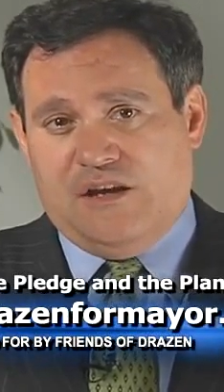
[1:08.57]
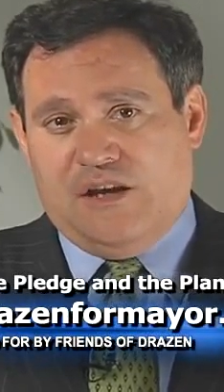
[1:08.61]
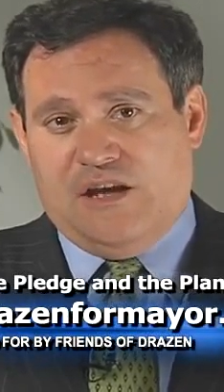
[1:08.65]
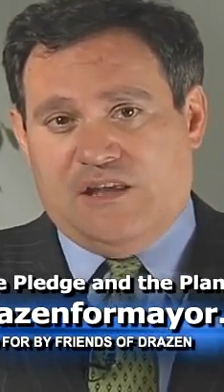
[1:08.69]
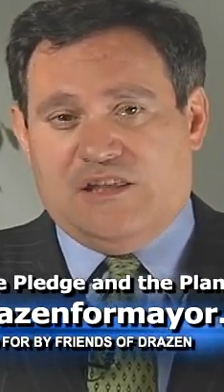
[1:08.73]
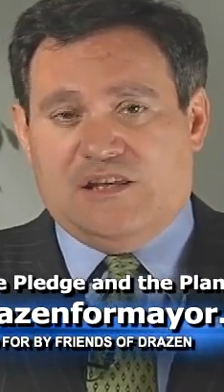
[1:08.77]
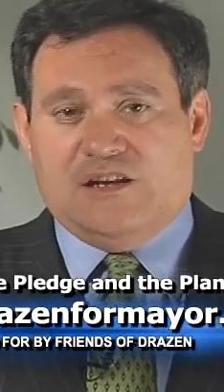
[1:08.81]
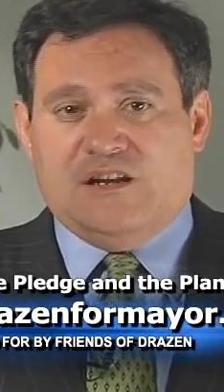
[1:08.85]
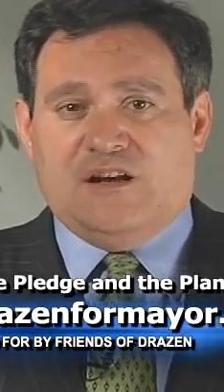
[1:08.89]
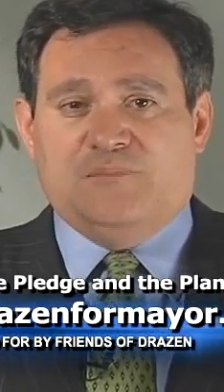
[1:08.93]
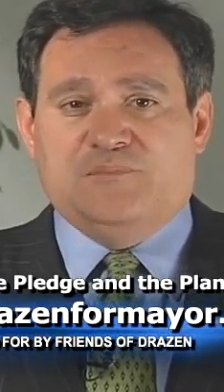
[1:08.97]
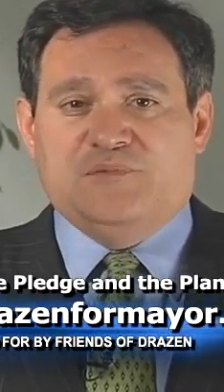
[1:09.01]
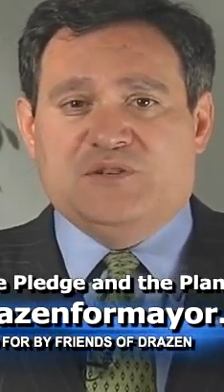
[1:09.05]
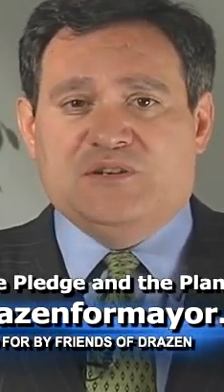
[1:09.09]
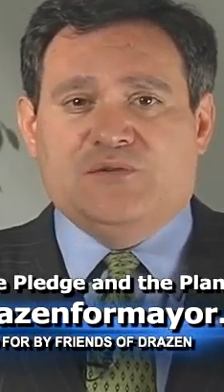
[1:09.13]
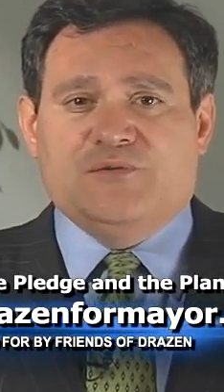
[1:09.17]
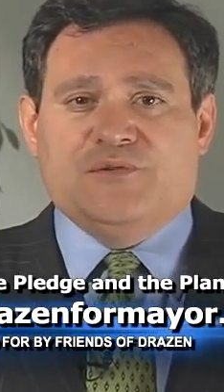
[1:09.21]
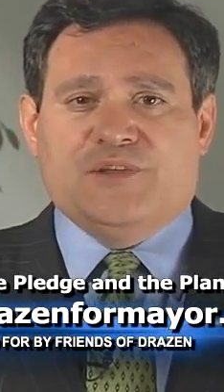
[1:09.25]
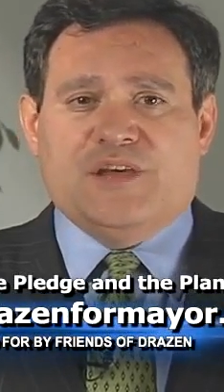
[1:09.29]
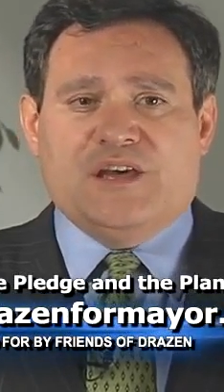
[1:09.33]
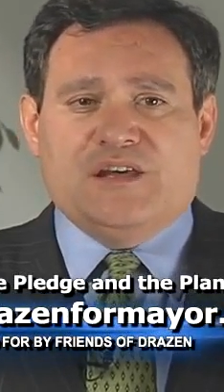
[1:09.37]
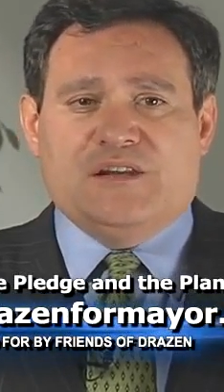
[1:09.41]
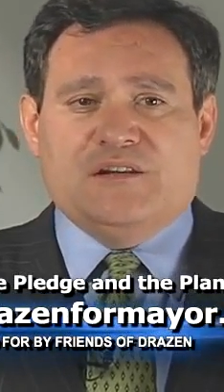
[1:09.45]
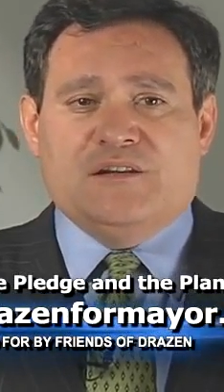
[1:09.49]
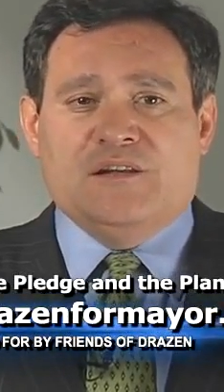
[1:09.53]
and that up till
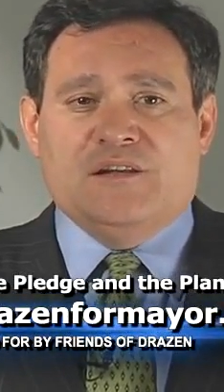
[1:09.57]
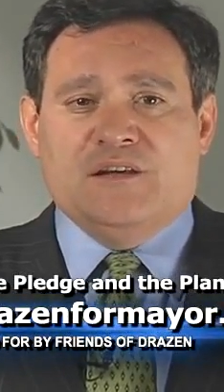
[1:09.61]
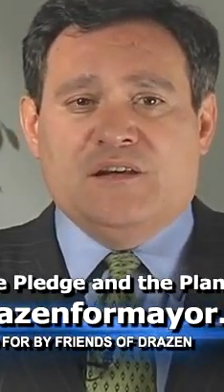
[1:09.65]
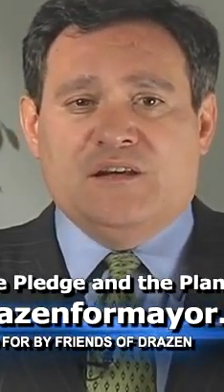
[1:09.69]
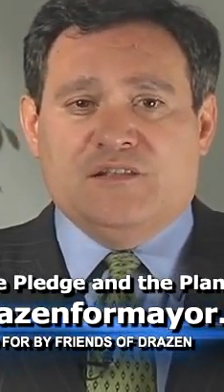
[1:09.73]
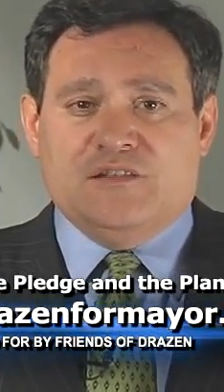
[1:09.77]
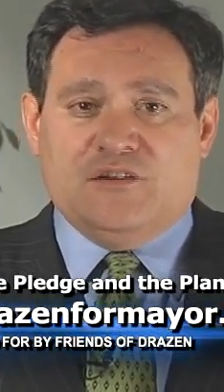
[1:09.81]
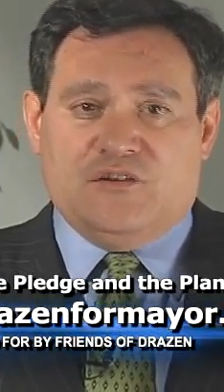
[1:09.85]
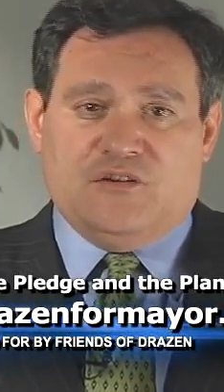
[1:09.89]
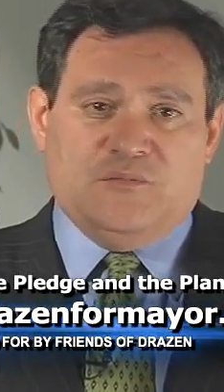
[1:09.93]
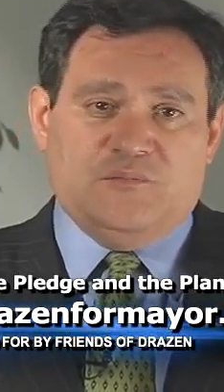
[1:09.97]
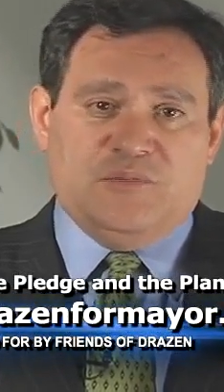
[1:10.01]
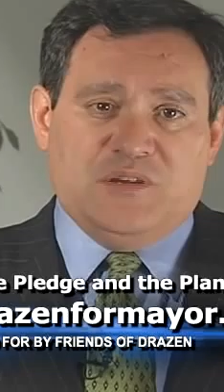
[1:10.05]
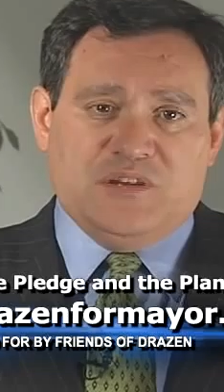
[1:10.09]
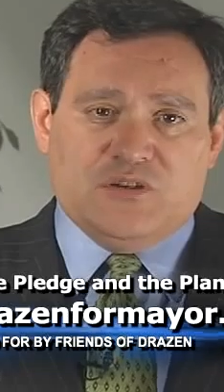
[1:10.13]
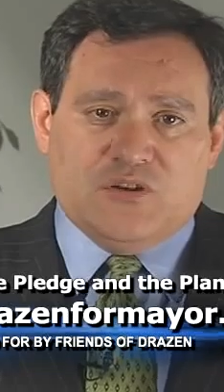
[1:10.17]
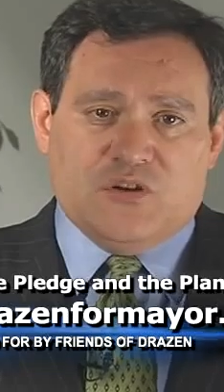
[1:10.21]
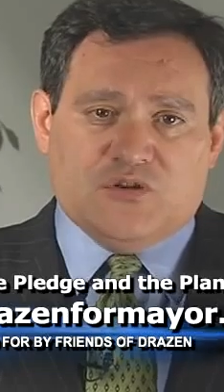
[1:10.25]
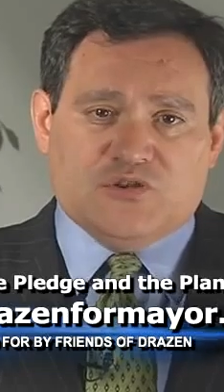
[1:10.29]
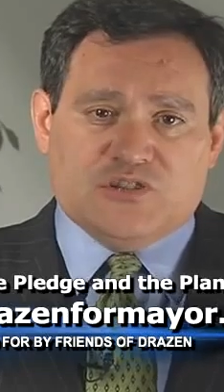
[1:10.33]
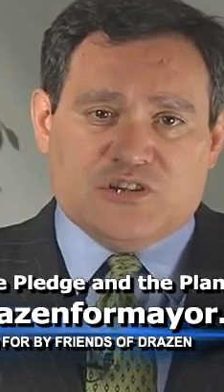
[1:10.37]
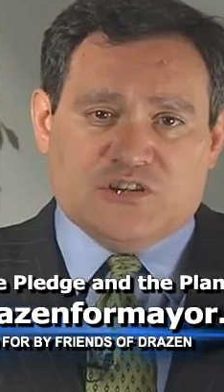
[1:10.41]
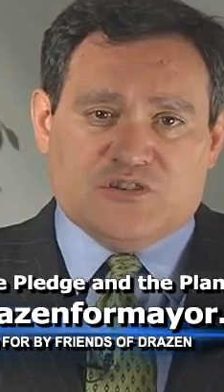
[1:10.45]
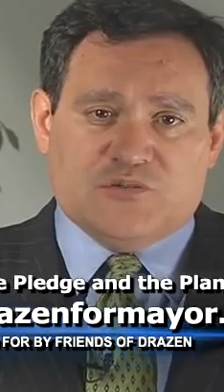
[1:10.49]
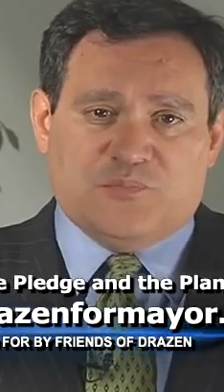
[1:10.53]
then, there had been
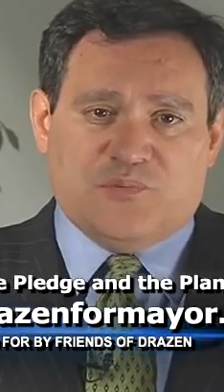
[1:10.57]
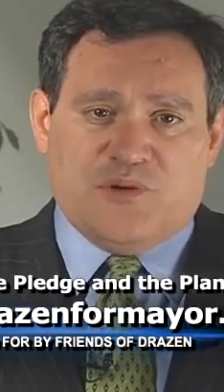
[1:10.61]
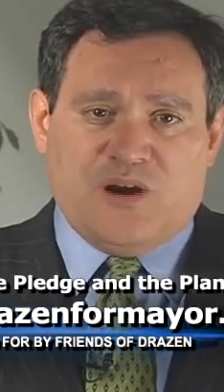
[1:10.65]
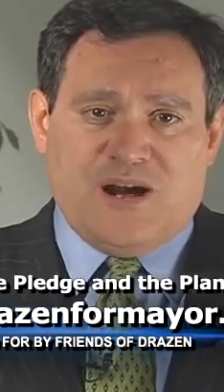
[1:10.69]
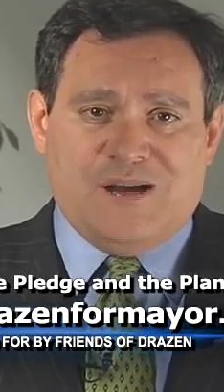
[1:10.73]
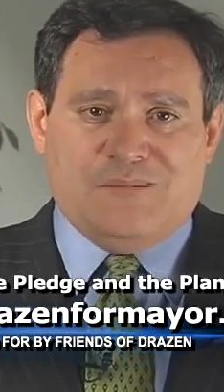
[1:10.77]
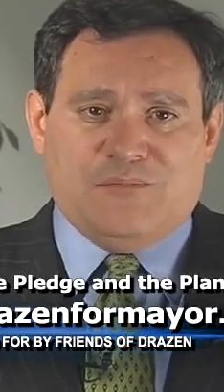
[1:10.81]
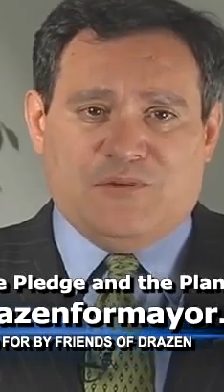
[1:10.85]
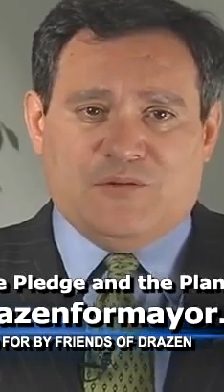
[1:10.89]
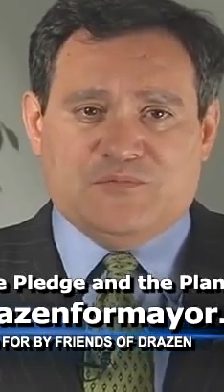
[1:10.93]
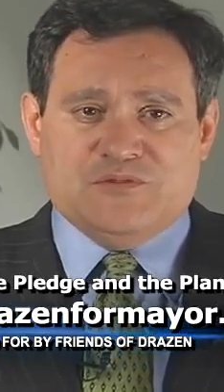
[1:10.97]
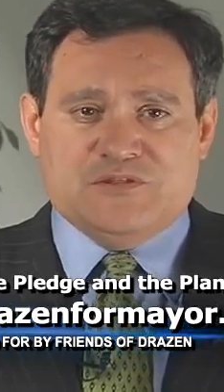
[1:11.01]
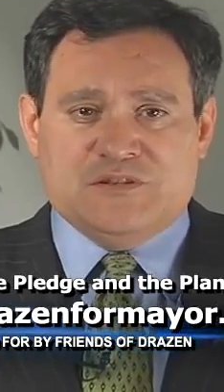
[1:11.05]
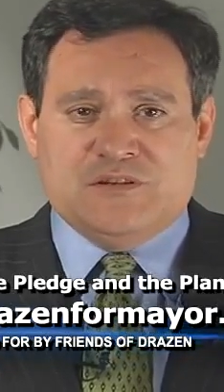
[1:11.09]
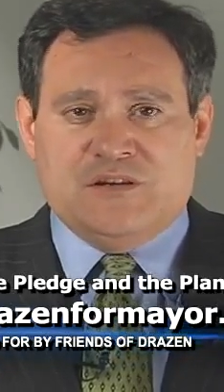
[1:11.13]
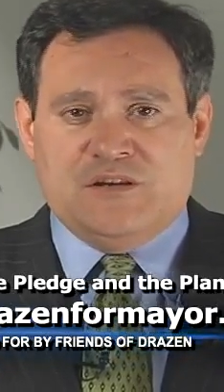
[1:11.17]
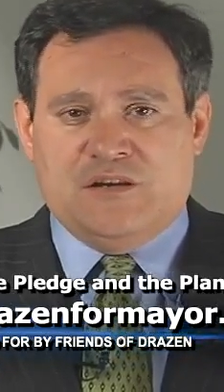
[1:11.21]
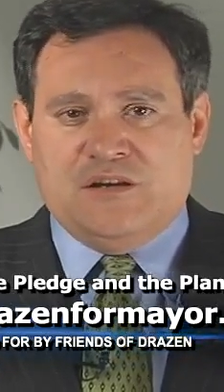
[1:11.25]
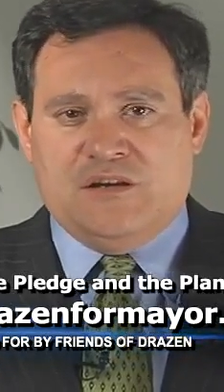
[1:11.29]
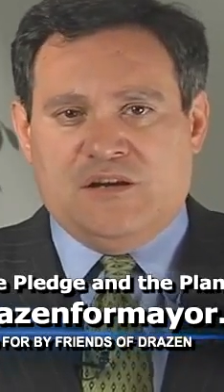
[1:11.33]
no such problems.